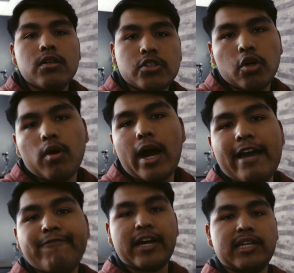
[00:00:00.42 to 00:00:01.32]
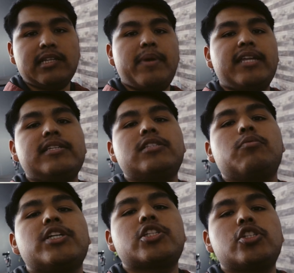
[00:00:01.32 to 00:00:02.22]
So I finally made the
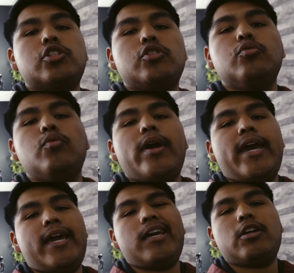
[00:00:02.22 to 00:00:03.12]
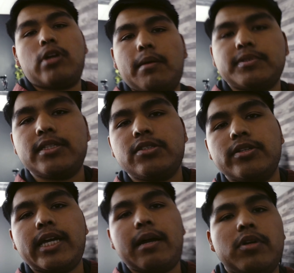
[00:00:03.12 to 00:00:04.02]
switch to a crop sensor
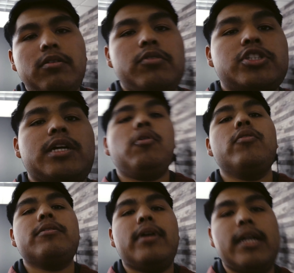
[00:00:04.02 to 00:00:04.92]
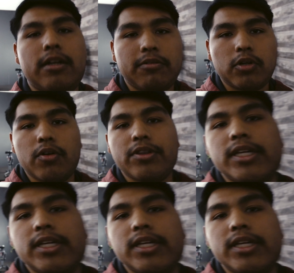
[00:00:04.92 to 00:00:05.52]
camera, which I'm holding right now to record